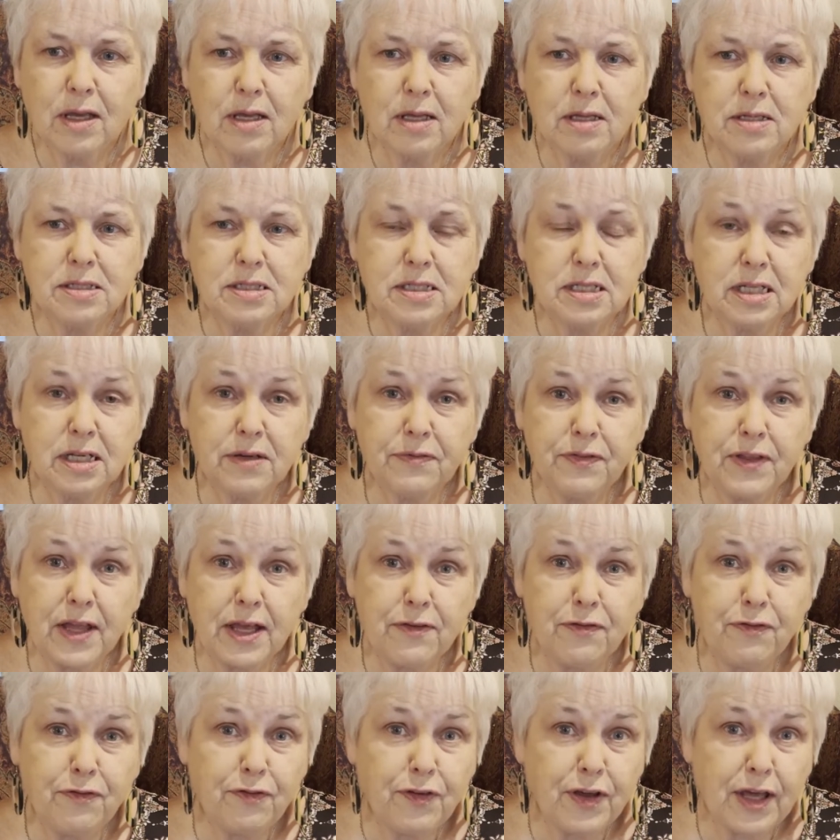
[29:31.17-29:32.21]
See if they
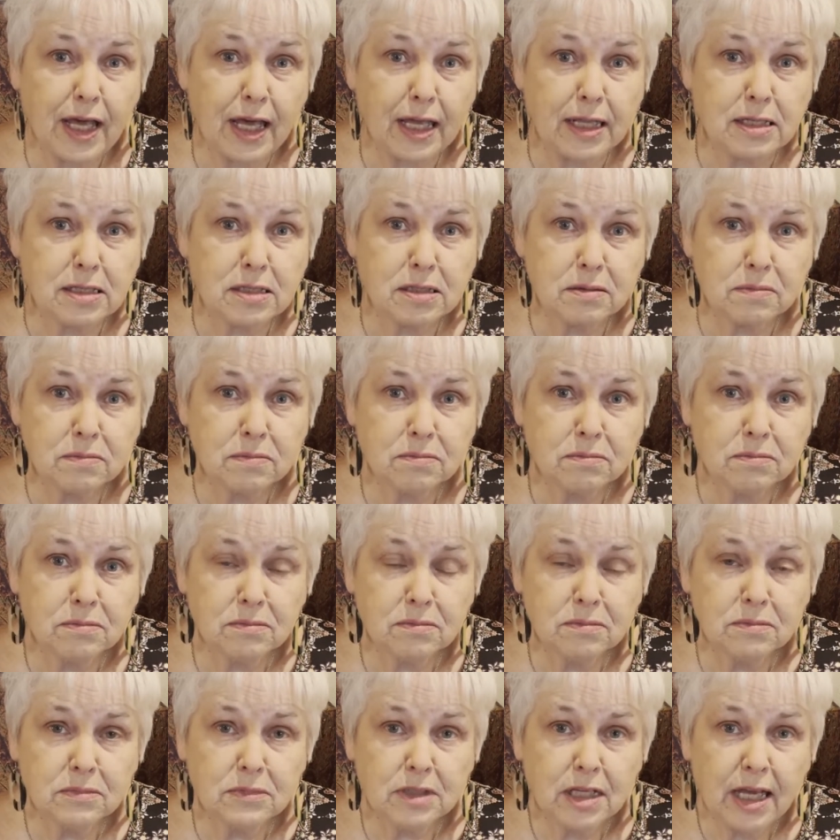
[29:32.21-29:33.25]
fit.
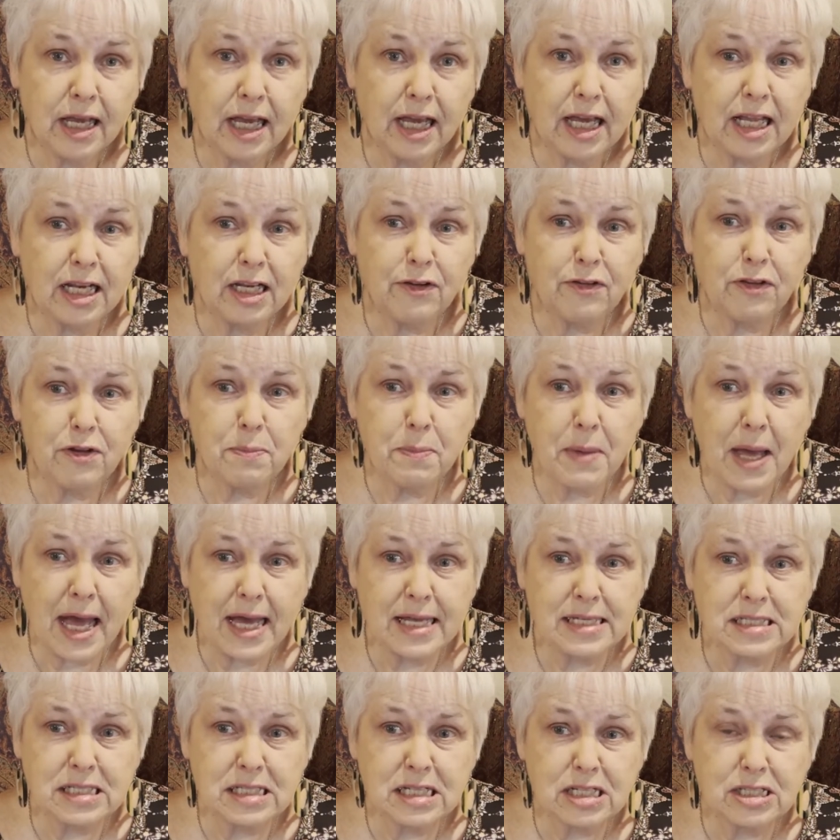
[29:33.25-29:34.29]
And if the
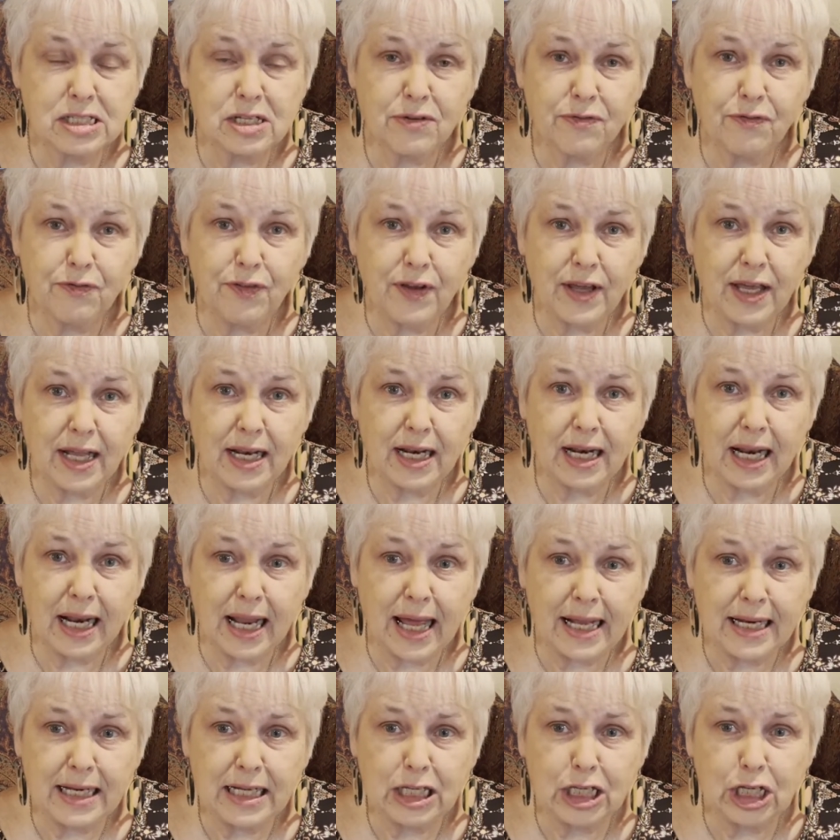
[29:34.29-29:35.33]
mask doesn't fit,
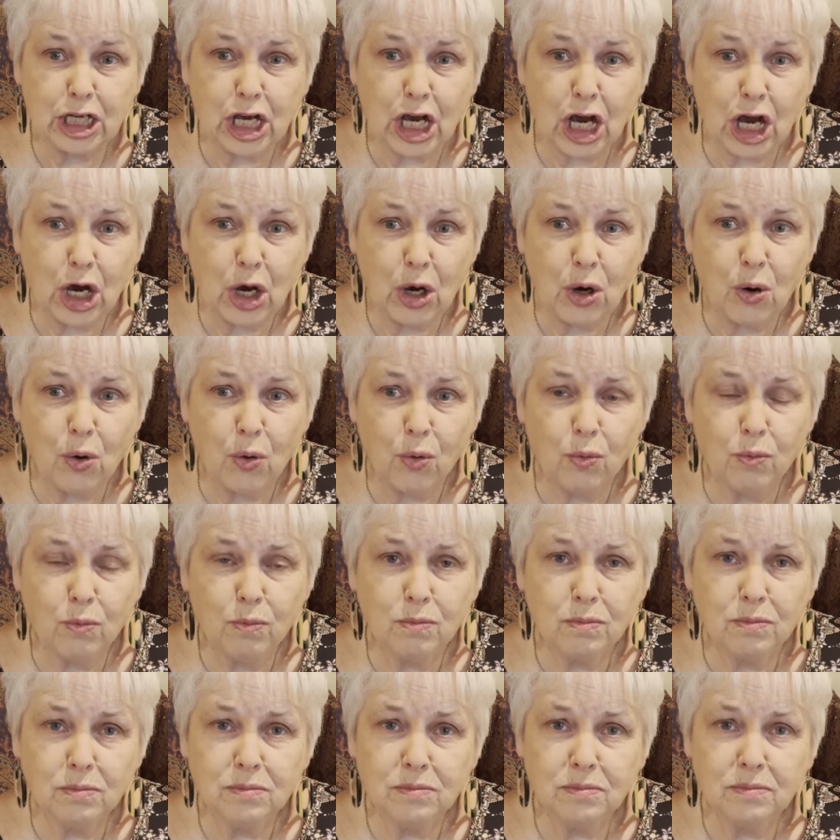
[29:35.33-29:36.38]
let it go.
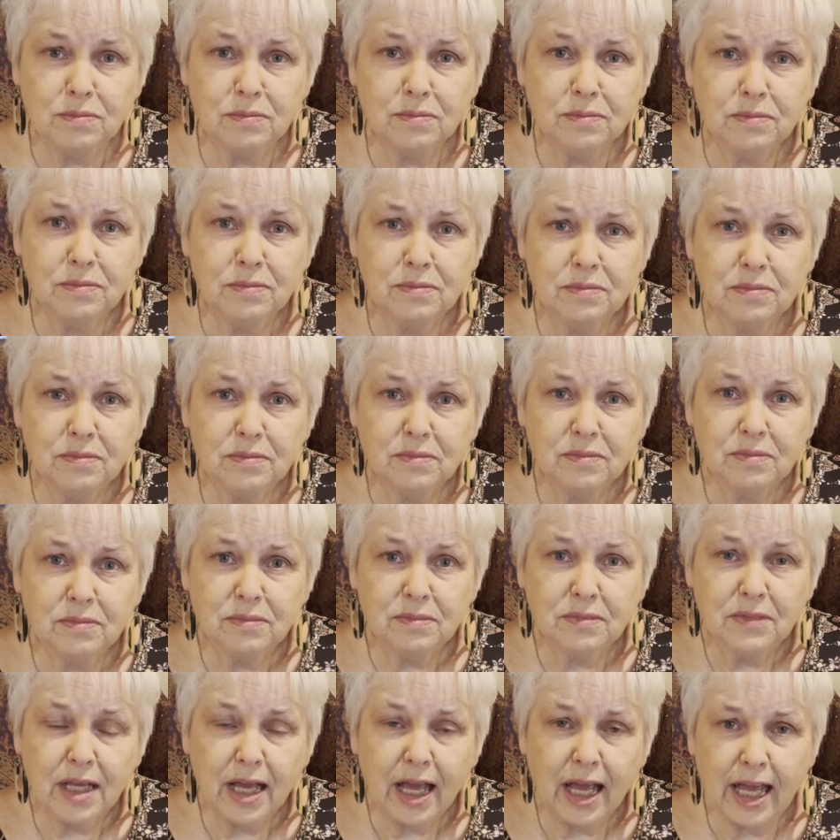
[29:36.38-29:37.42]

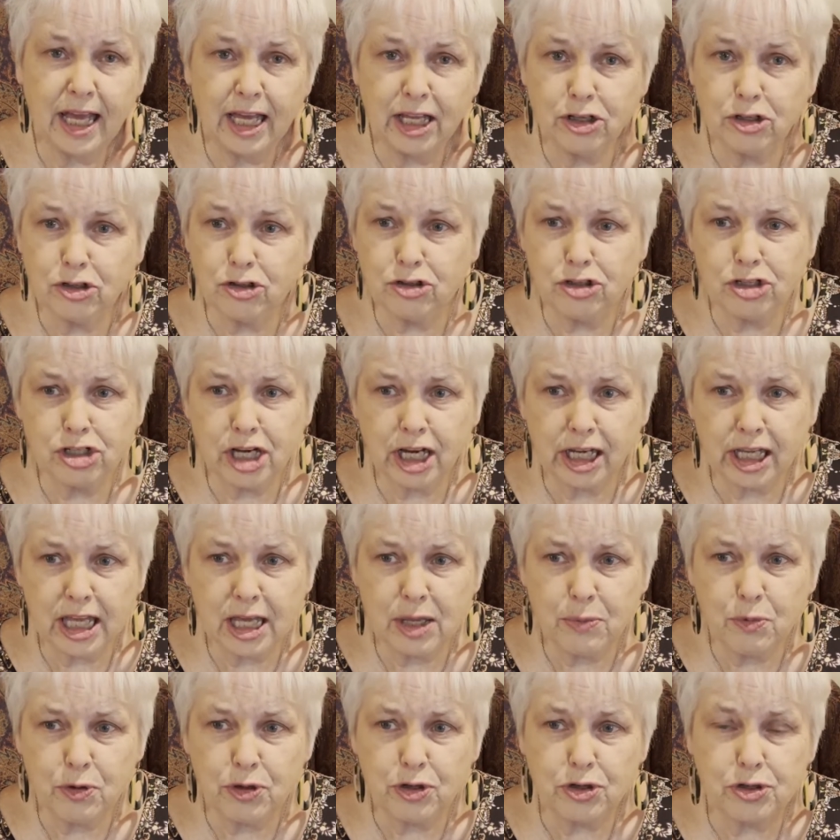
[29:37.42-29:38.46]
And check in
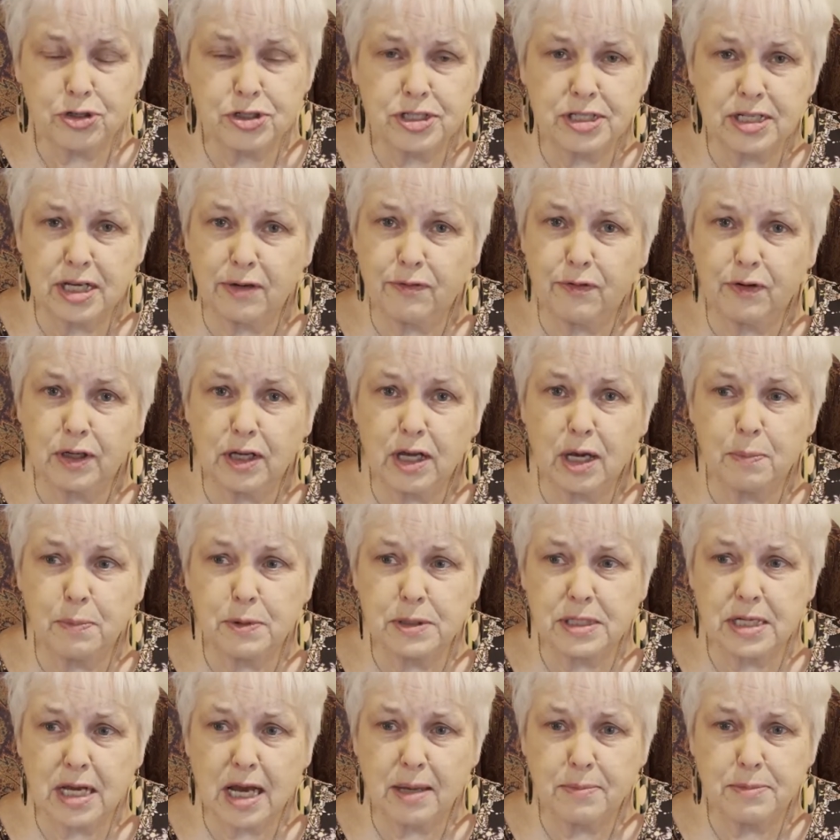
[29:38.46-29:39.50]
with yourself a couple
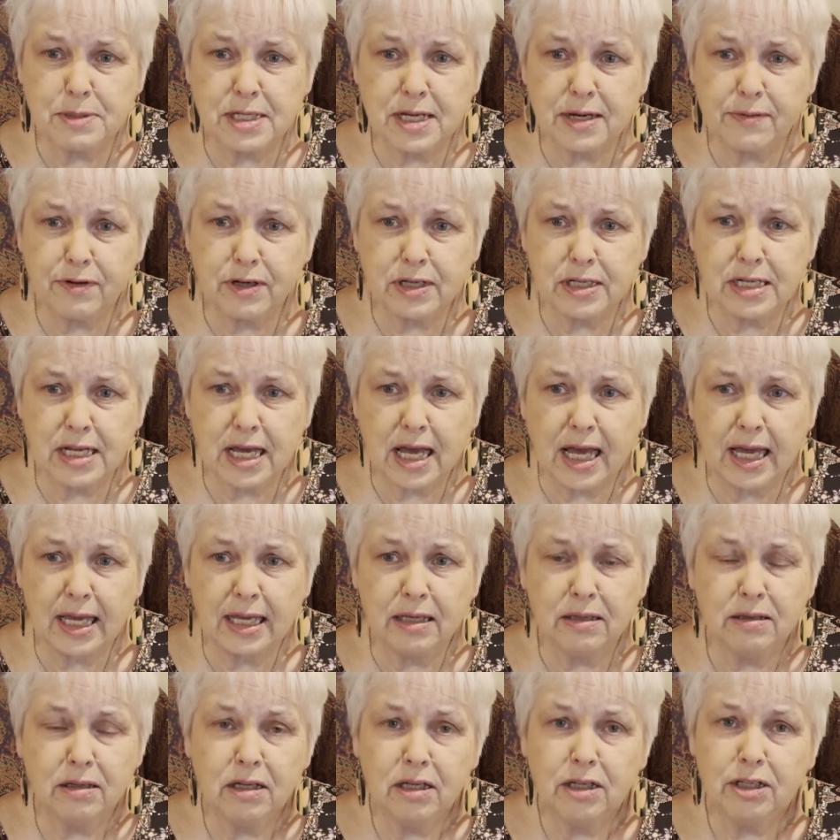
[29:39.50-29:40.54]
times every day.
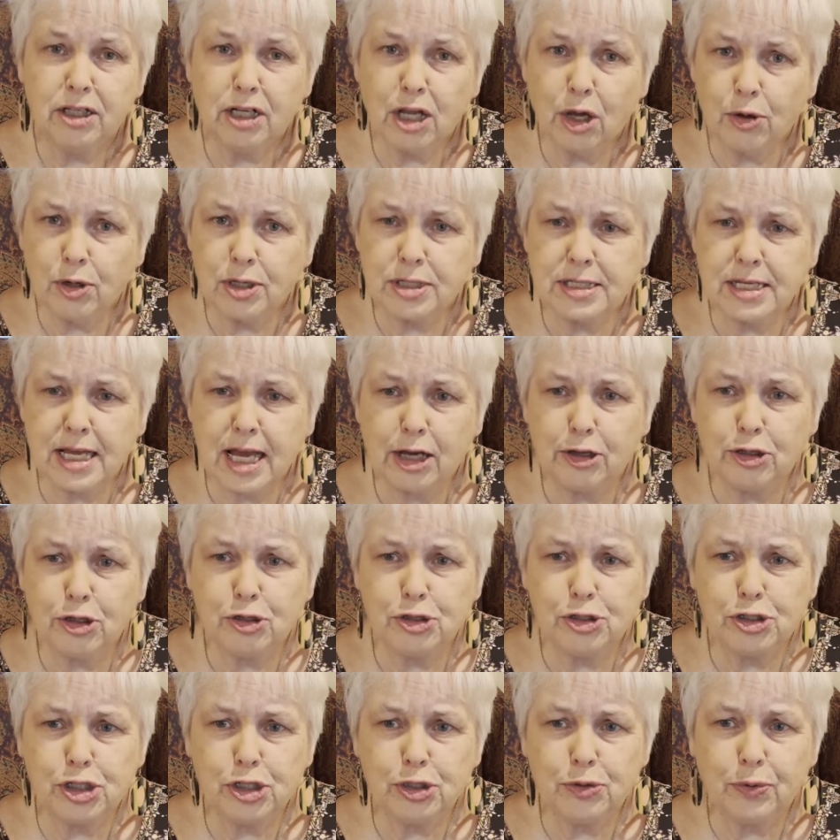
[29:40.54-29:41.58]
Notice how you're
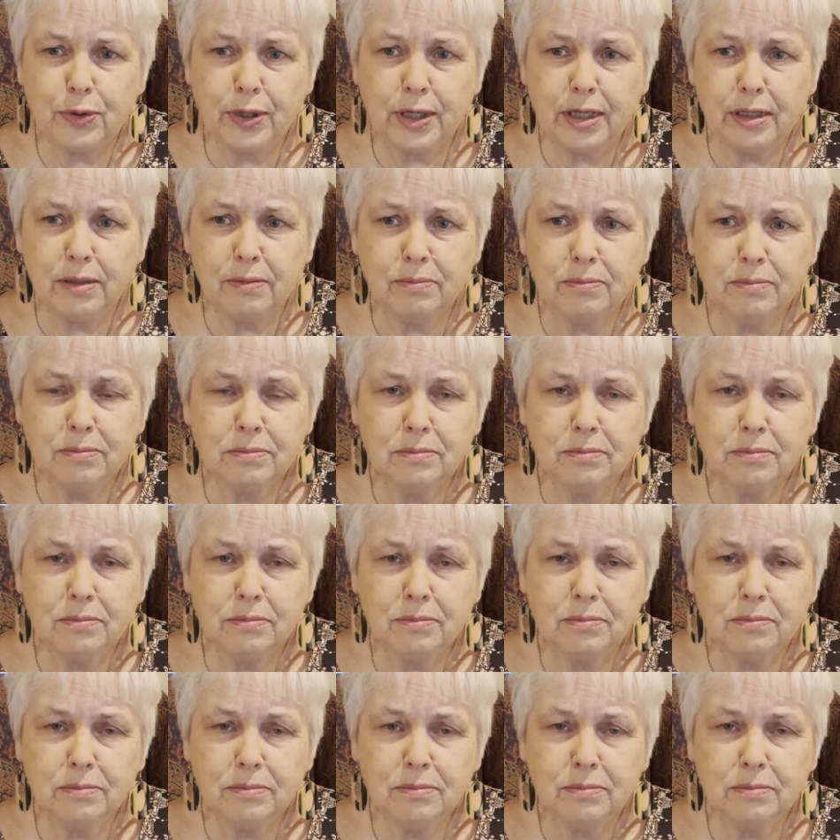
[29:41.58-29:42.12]
doing.